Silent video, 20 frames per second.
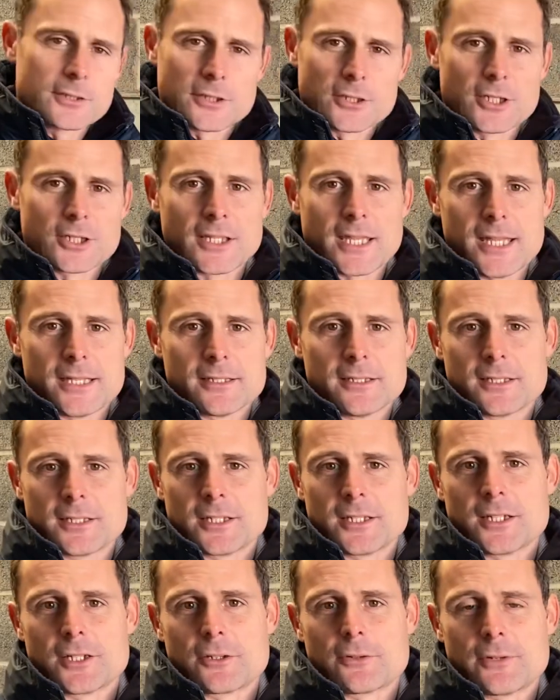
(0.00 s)
Again,
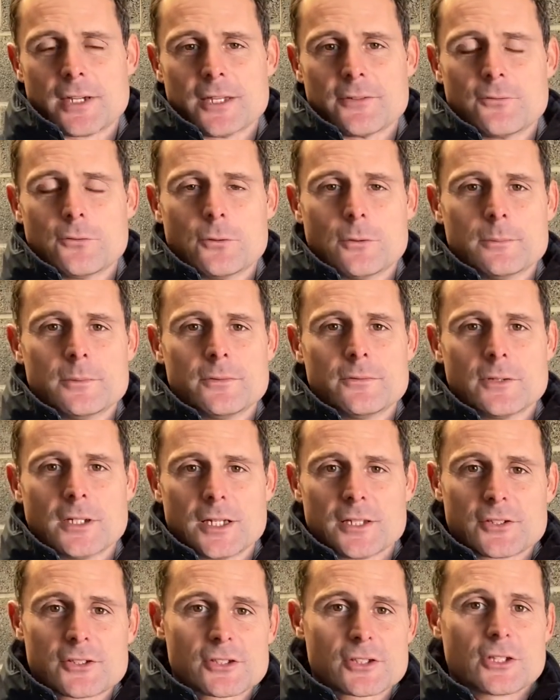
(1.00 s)
a great form of
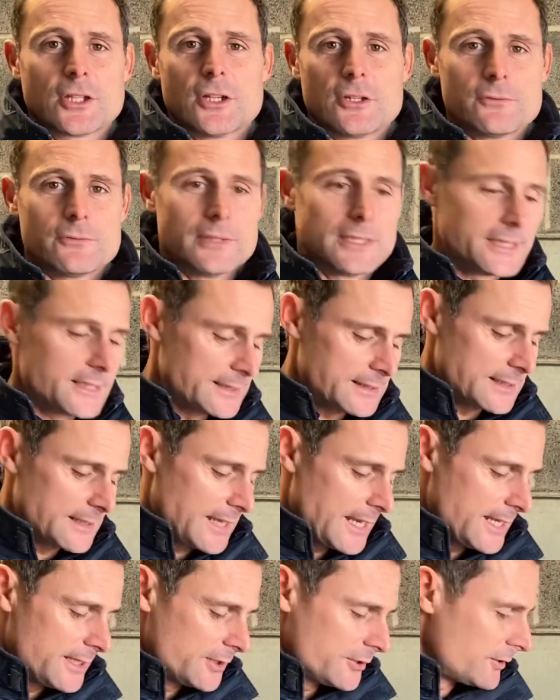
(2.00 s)
like slow release
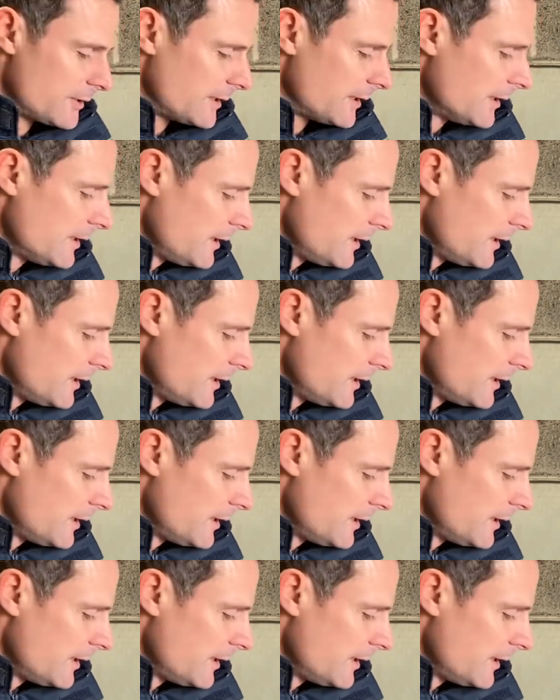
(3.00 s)
energy.